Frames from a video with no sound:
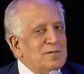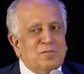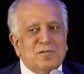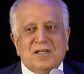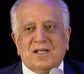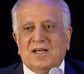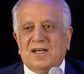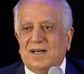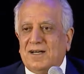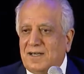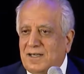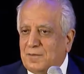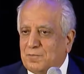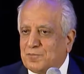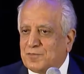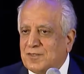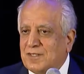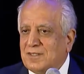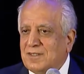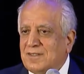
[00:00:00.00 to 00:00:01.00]

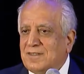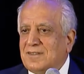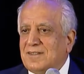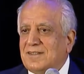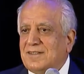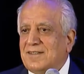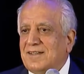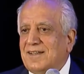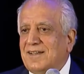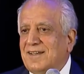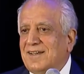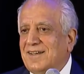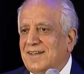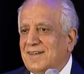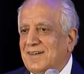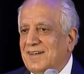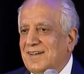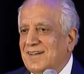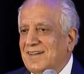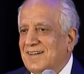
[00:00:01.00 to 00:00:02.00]
helped
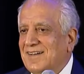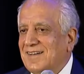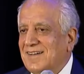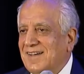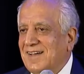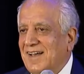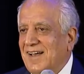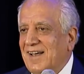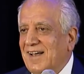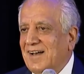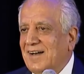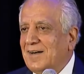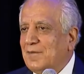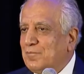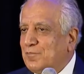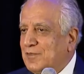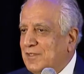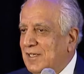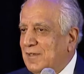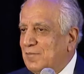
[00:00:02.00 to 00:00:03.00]

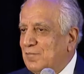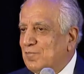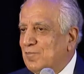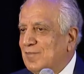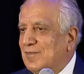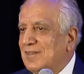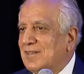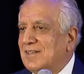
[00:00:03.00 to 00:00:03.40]
them.